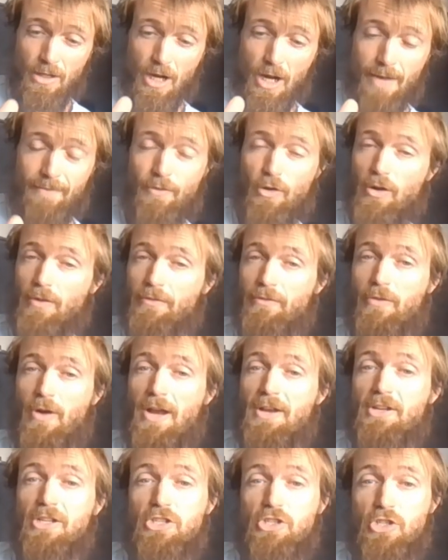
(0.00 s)
I've got a
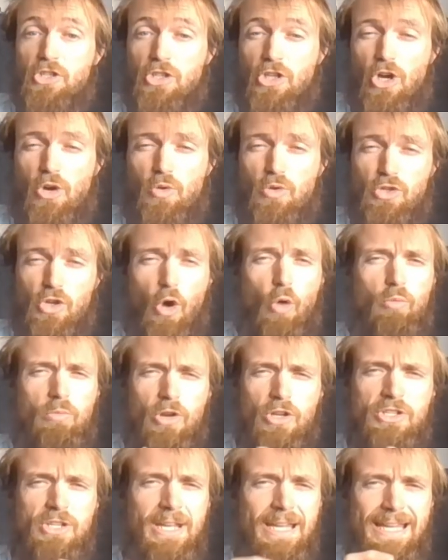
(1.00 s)
friend, as you know, who's
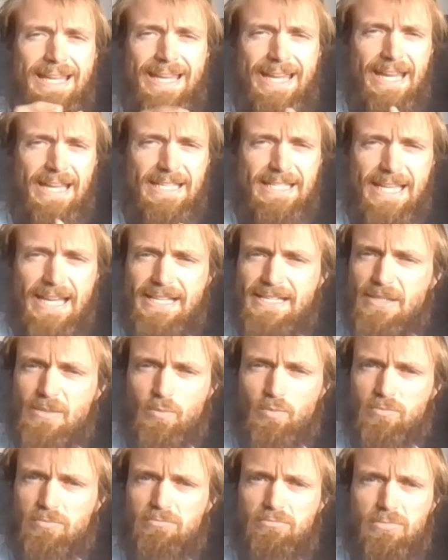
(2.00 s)
homeless. He stays
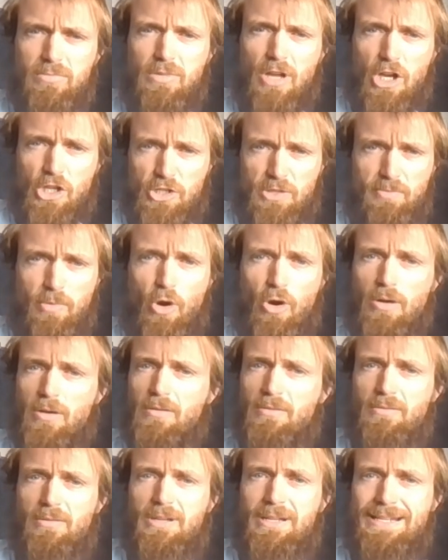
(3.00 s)
in a spot
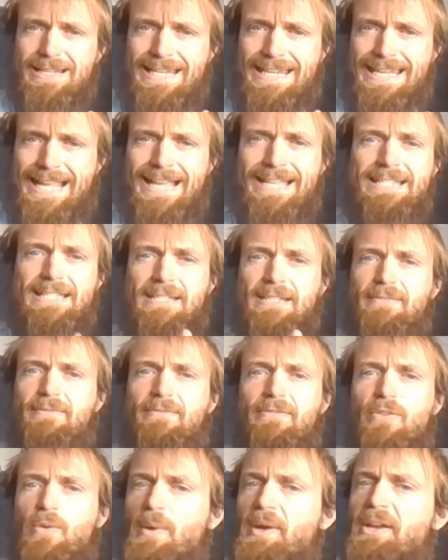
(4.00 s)
less than
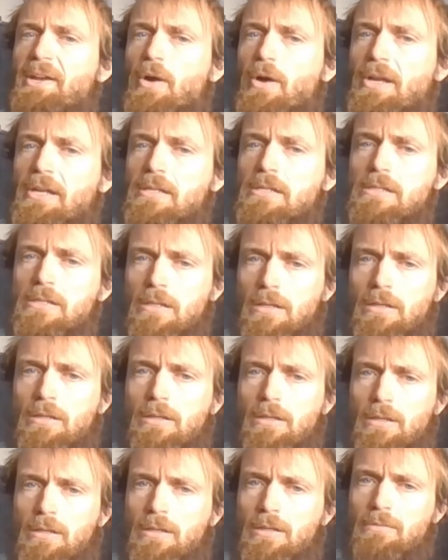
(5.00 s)
three nights.
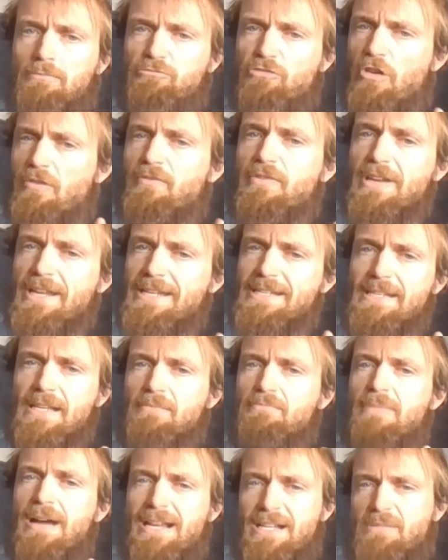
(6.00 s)
Roughly, he
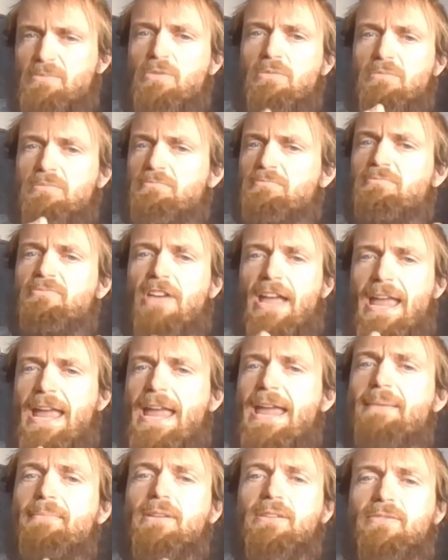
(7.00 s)
said maximum for
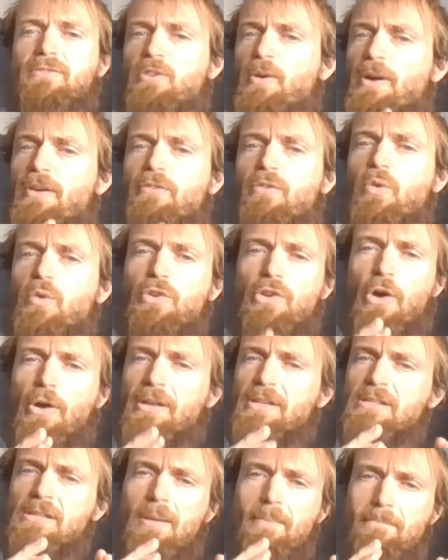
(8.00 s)
him is three or four
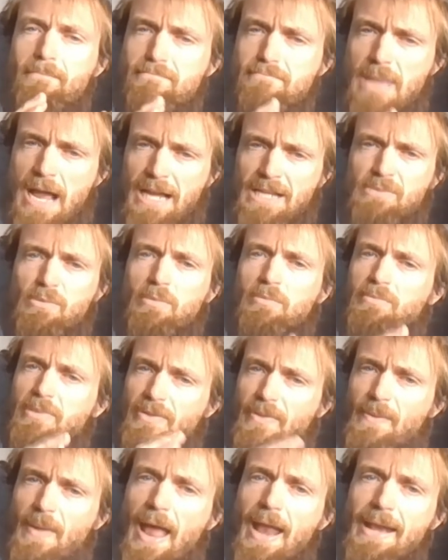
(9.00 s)
nights maximum.
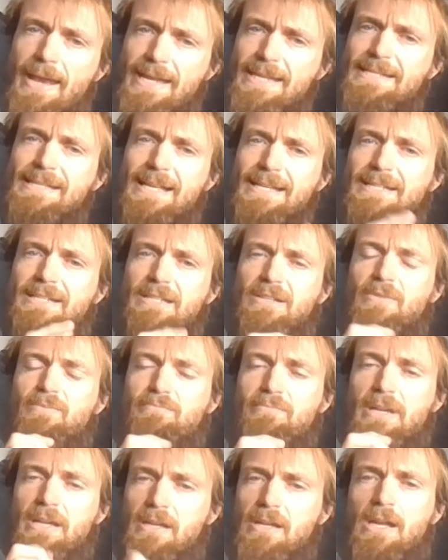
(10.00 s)
But then he says to
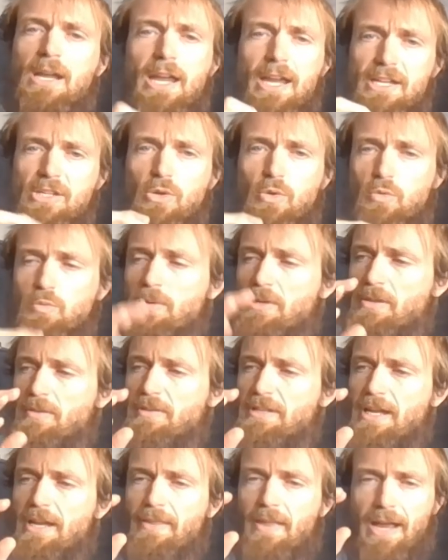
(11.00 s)
me, he told me the other
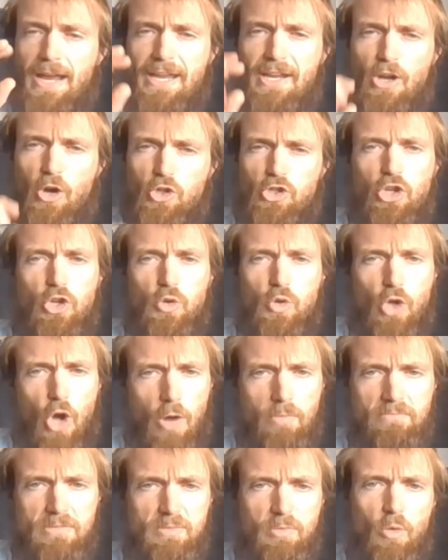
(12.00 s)
day that he got too
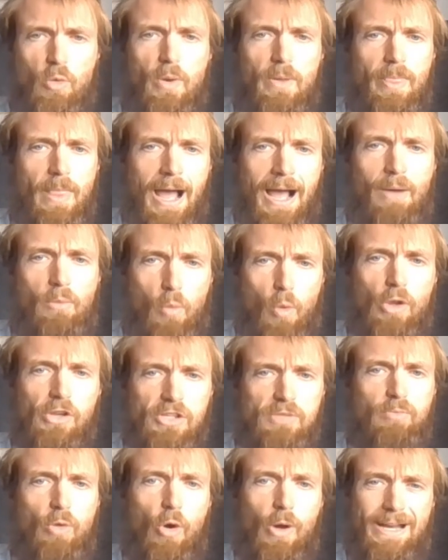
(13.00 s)
comfortable in that one
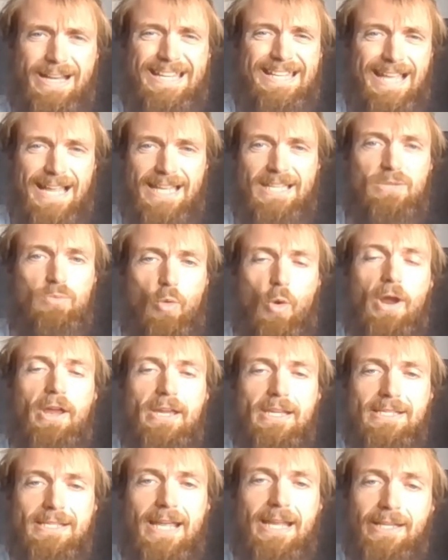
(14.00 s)
spot, and that's why
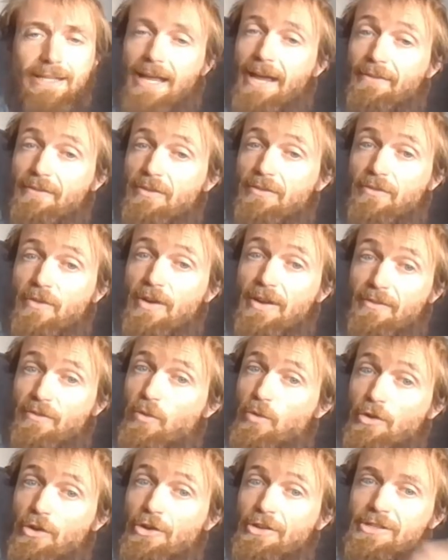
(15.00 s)
he stayed there for three or
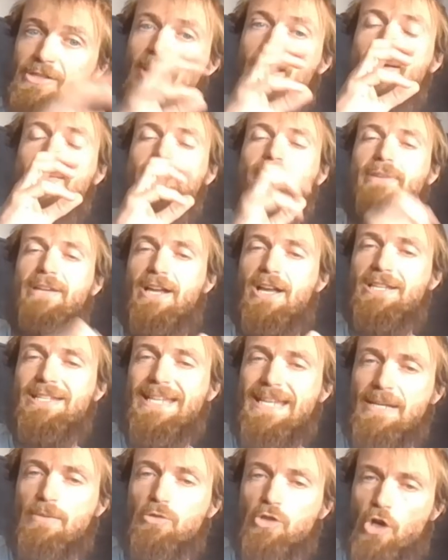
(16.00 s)
four nights, because
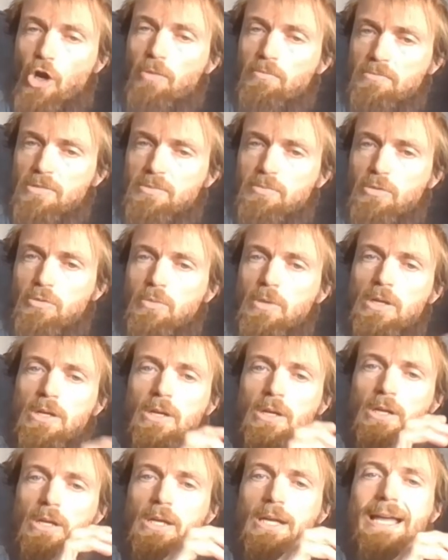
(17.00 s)
he was comfortable.
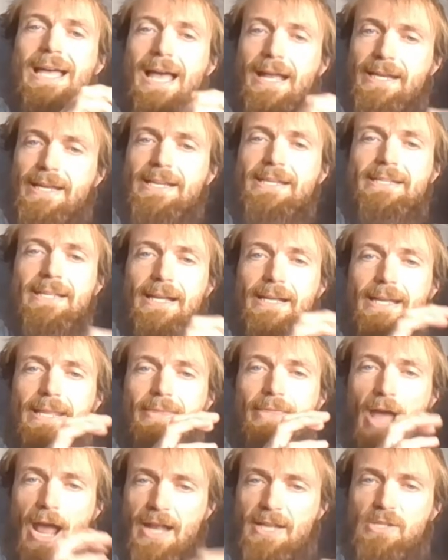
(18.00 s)
And he said
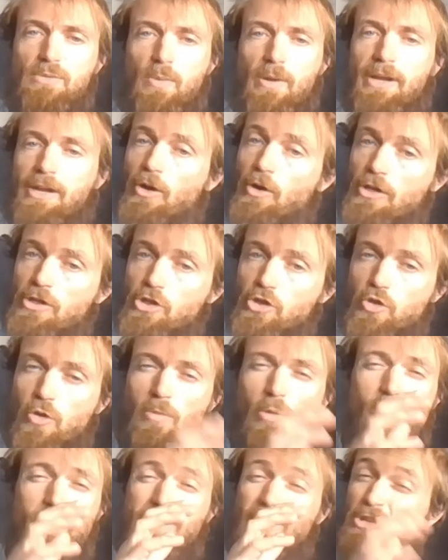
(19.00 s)
that's when he got into
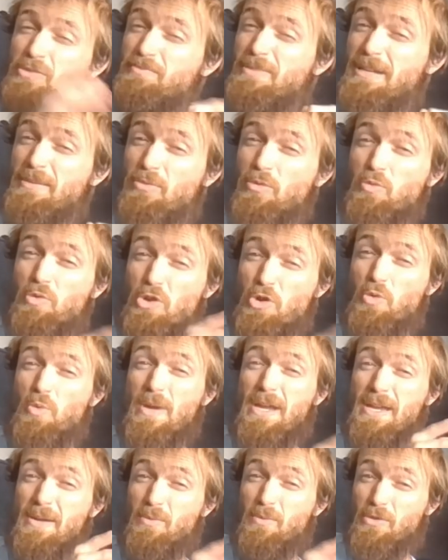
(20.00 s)
trouble, because people knew
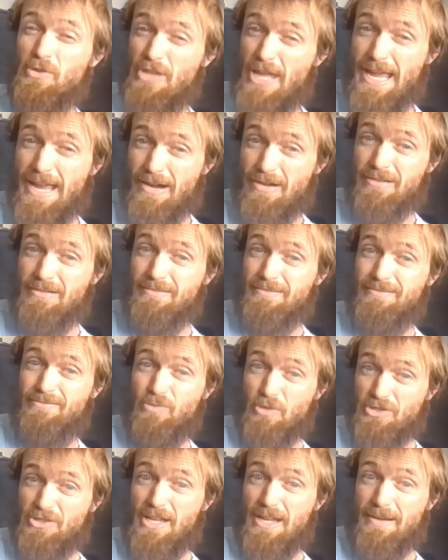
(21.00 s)
he was there,
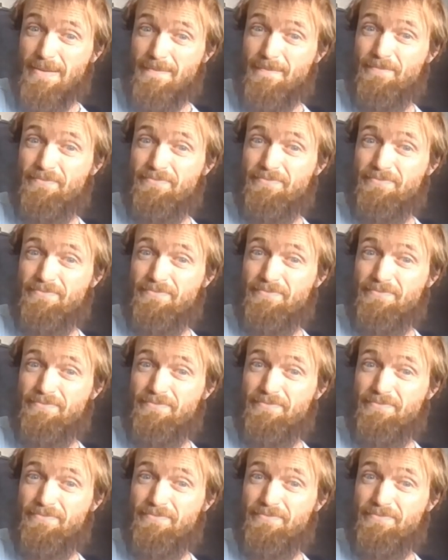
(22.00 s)
was there,